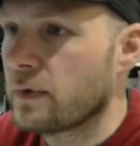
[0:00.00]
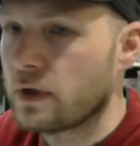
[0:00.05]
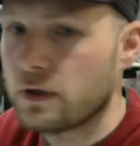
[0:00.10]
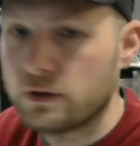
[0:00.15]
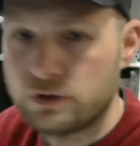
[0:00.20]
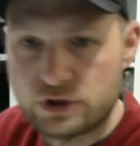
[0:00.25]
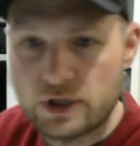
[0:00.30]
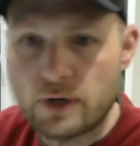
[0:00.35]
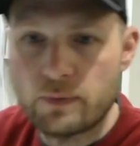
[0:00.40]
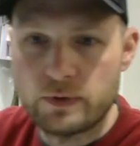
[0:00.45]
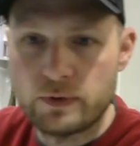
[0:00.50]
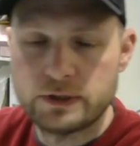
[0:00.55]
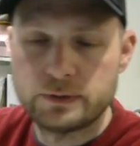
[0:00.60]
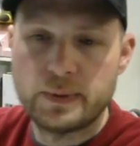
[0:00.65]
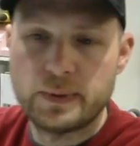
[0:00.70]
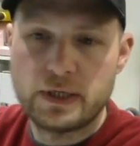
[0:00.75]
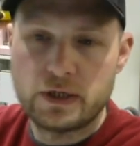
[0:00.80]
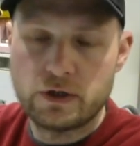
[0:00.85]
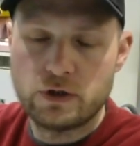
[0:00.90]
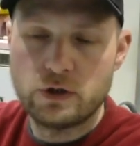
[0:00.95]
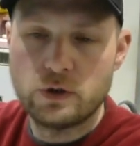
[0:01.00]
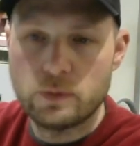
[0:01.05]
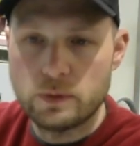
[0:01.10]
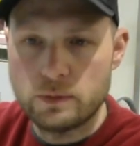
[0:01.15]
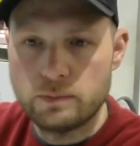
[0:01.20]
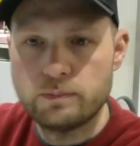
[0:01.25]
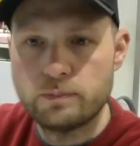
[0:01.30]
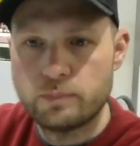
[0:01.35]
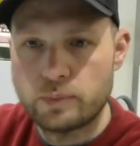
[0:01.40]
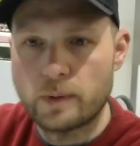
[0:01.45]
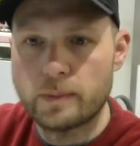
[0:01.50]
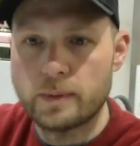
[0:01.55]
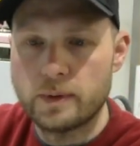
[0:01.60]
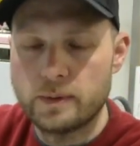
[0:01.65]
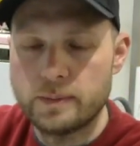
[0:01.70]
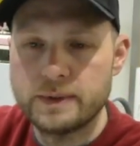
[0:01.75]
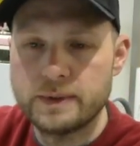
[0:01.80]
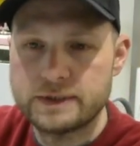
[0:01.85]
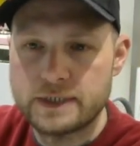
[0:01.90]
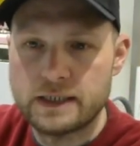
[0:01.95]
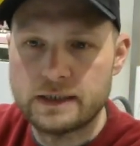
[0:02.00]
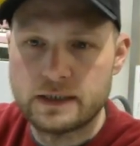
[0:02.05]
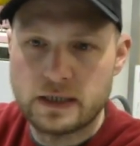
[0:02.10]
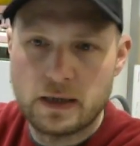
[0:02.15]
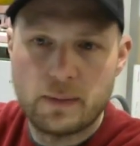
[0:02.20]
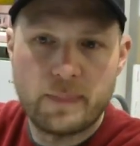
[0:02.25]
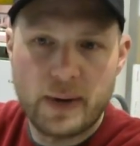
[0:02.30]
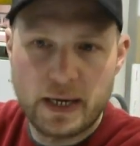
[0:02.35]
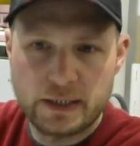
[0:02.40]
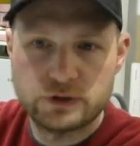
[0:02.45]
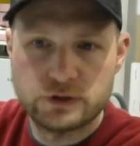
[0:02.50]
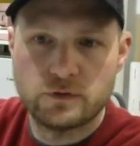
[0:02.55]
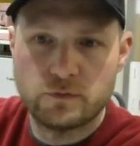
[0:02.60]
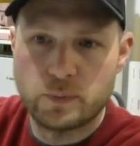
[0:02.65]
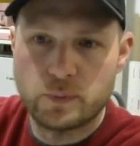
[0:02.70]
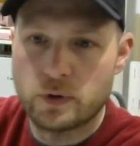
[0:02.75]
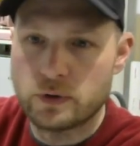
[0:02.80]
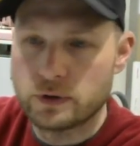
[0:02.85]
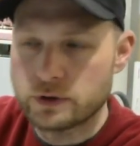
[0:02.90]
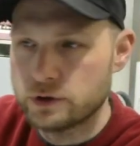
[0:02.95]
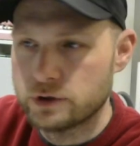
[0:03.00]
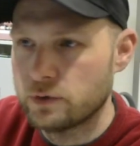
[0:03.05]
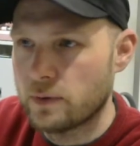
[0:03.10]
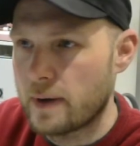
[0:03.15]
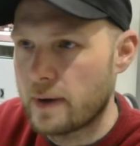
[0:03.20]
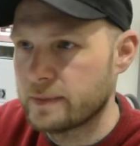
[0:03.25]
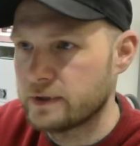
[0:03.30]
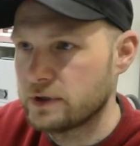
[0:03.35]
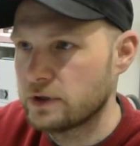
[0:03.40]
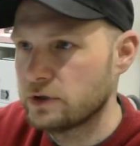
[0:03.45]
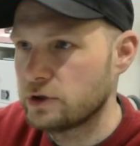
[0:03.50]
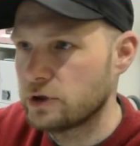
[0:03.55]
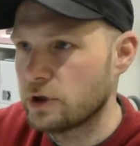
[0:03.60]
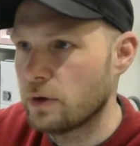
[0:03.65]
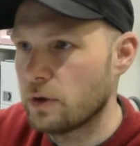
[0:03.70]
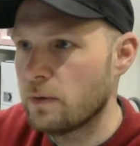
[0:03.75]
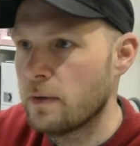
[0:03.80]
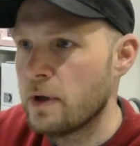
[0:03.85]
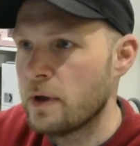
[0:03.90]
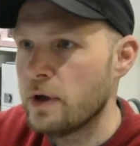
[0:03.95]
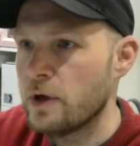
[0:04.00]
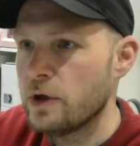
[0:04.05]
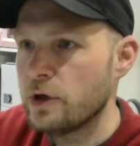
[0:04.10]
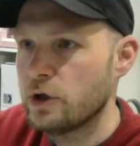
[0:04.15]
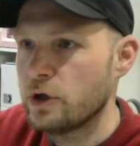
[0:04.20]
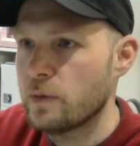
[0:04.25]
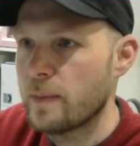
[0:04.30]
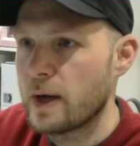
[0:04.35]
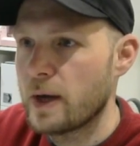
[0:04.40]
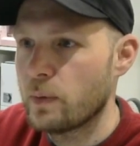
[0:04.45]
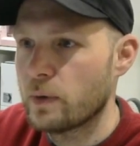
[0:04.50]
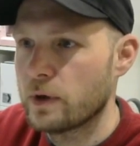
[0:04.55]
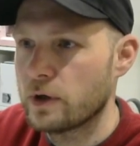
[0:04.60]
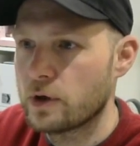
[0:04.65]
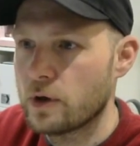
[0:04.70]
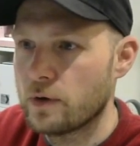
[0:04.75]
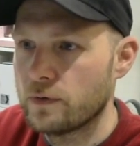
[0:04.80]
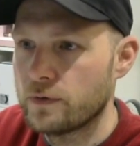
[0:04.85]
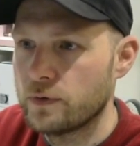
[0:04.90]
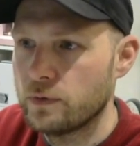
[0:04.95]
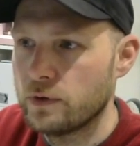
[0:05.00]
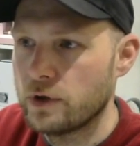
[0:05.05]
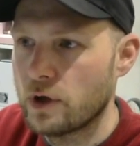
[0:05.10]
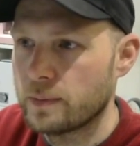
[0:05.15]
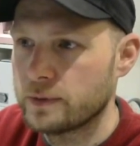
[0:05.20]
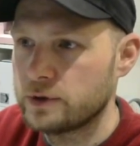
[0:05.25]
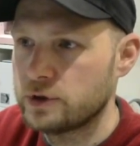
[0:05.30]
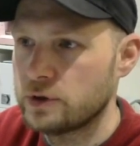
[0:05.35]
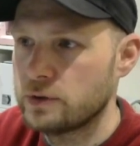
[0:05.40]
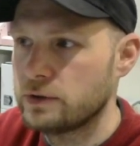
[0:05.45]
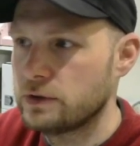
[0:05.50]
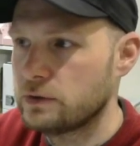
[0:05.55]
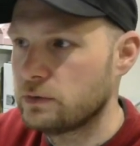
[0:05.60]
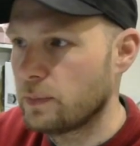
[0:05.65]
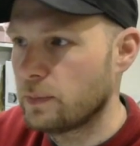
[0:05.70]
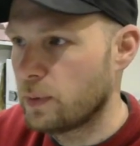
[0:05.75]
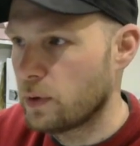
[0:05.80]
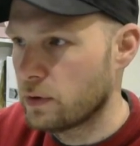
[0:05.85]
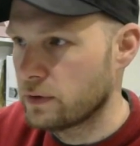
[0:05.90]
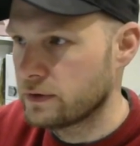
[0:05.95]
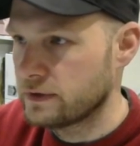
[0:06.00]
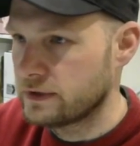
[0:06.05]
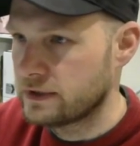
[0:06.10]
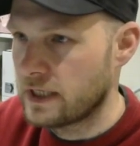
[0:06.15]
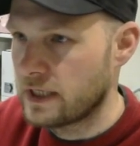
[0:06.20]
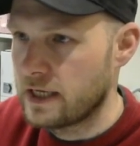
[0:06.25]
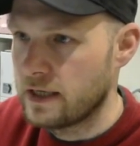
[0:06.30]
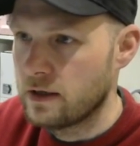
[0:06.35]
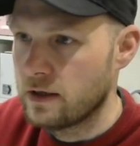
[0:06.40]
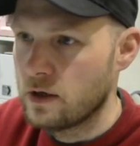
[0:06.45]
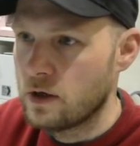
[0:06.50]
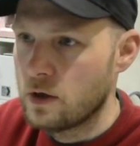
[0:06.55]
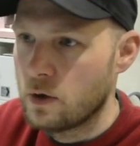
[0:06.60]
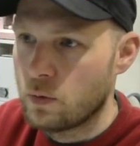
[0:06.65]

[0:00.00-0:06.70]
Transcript: Generally speaking, you would probably be sending a batch of products to Amazon, so you may want to go through the opportunities report and say,